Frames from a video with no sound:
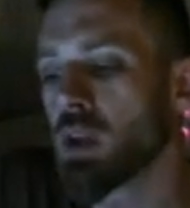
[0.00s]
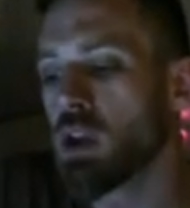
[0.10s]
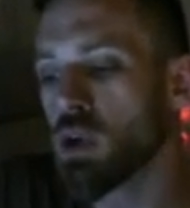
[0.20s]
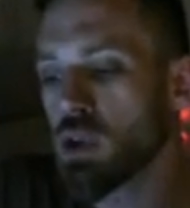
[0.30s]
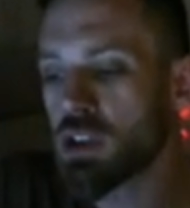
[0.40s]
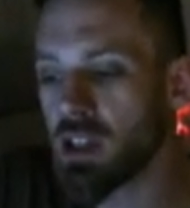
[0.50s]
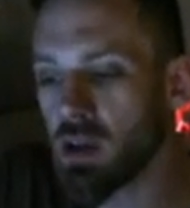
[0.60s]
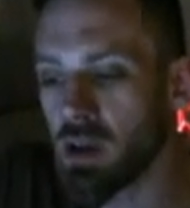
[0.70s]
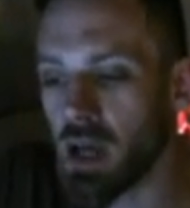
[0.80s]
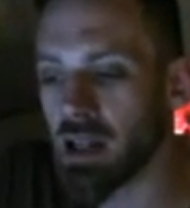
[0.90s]
you're
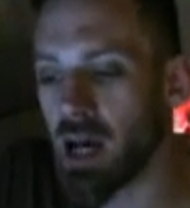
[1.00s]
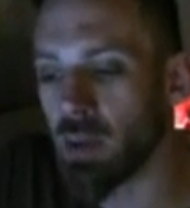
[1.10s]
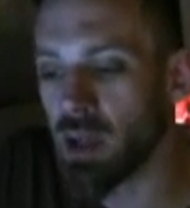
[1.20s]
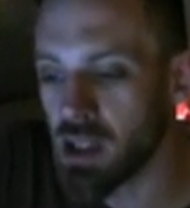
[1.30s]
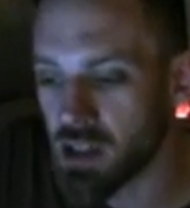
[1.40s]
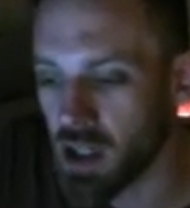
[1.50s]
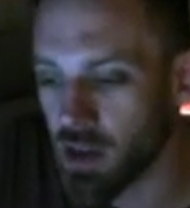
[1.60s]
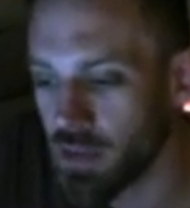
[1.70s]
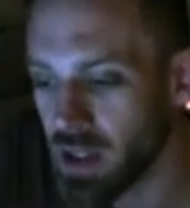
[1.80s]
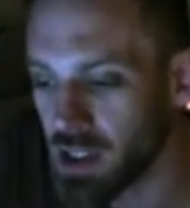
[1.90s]
still allowing
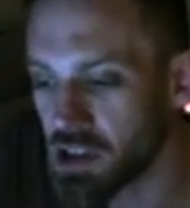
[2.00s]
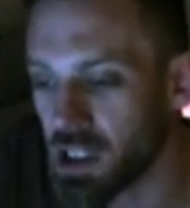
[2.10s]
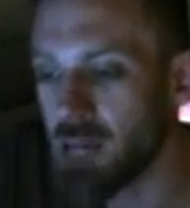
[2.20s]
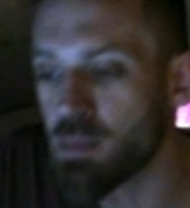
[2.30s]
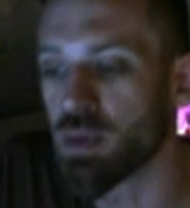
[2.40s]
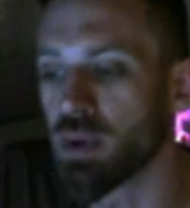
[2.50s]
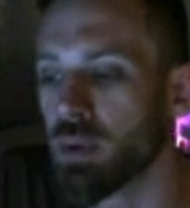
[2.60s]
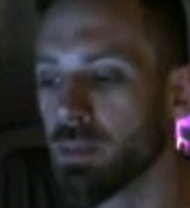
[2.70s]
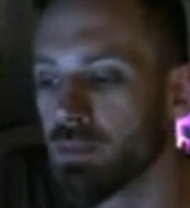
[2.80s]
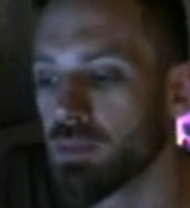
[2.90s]
yourself an escape route.
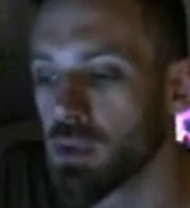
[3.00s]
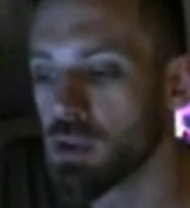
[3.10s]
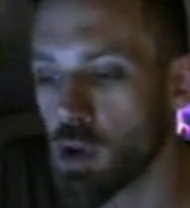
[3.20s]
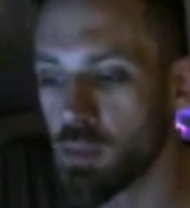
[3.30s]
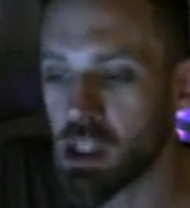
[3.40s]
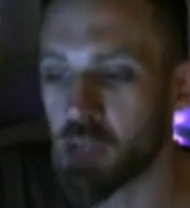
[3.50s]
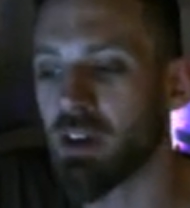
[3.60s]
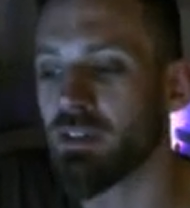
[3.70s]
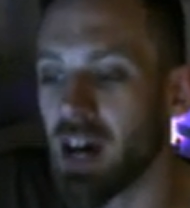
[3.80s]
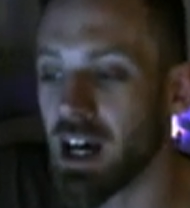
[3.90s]
So bishop
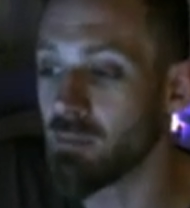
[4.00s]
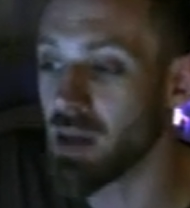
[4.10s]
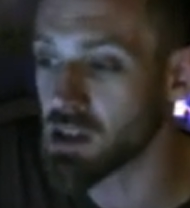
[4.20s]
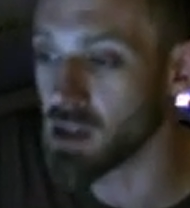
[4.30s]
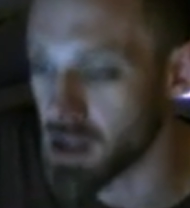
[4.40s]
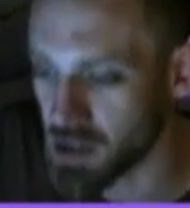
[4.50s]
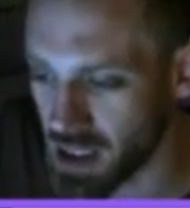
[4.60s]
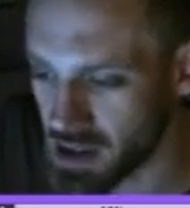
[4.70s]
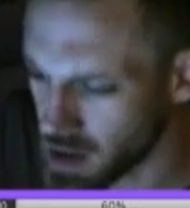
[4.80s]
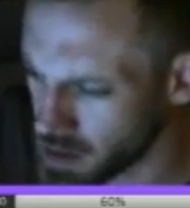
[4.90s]
f5 makes a lot of
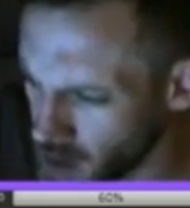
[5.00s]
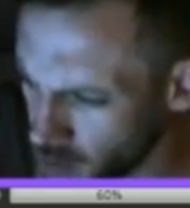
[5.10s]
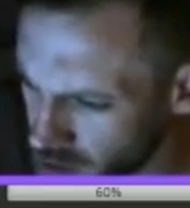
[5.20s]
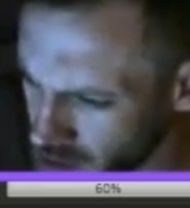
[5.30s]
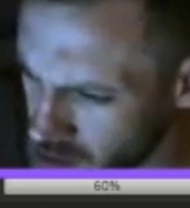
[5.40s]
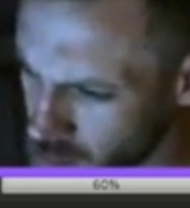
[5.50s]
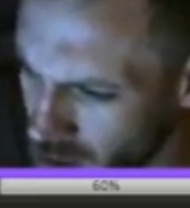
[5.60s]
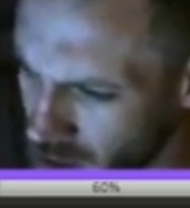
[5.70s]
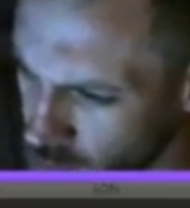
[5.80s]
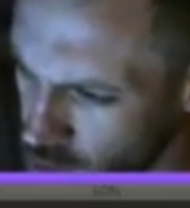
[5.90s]
sense. I don't think that's a
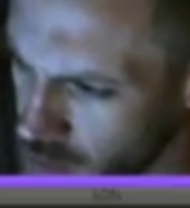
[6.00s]
bad move,